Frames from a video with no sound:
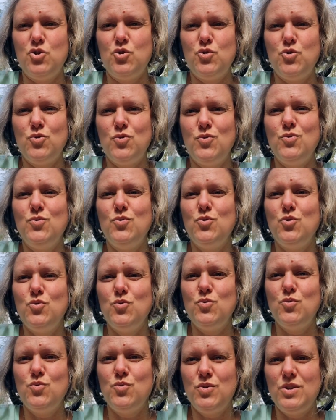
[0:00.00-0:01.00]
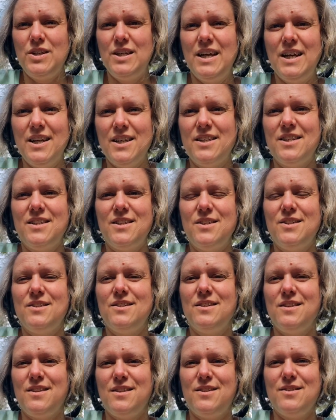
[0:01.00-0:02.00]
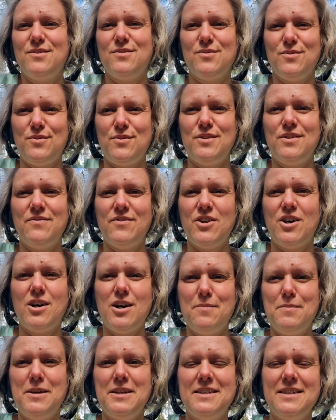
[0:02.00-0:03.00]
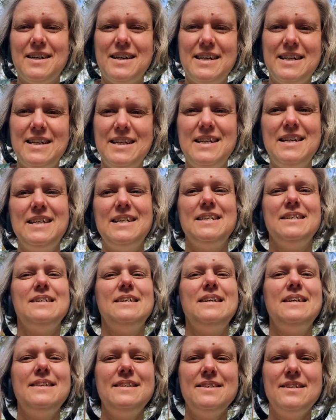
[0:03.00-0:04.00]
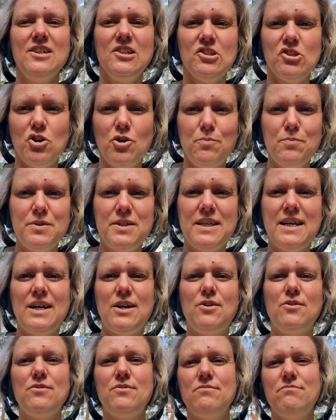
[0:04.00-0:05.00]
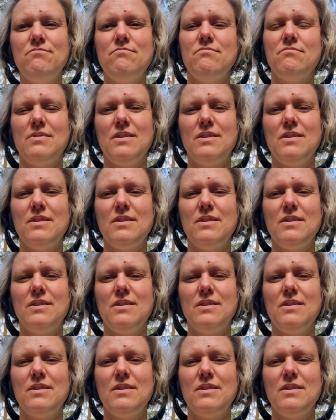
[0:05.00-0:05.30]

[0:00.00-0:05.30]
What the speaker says: to get the sort of garment I need. It's a top-down,